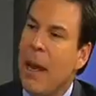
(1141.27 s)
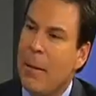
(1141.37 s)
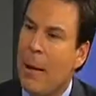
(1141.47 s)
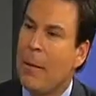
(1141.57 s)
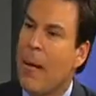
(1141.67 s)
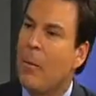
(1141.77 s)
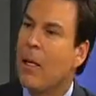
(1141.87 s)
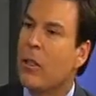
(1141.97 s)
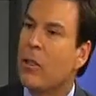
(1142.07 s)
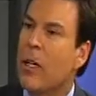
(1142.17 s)
I mean, I mean, help me
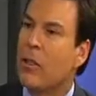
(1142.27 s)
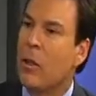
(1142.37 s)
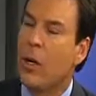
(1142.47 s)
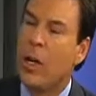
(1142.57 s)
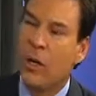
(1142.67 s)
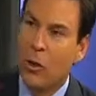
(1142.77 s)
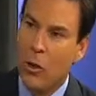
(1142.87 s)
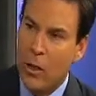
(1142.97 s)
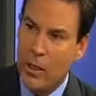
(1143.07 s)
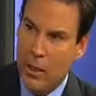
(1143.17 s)
understand. So you
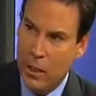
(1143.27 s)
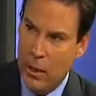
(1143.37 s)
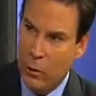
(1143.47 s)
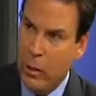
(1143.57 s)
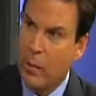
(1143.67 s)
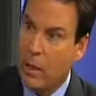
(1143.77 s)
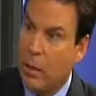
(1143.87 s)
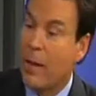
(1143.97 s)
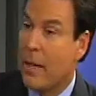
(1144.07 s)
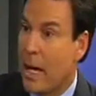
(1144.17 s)
do this treatment
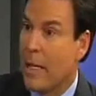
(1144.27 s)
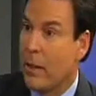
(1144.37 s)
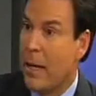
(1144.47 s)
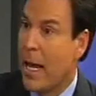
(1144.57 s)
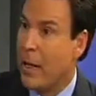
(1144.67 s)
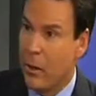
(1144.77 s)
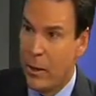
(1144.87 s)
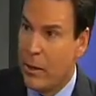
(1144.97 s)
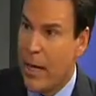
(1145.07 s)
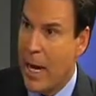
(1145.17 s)
on the ideal candidate,
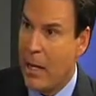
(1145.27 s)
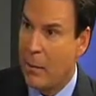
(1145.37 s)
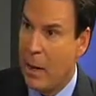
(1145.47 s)
whatever the candidate yeah.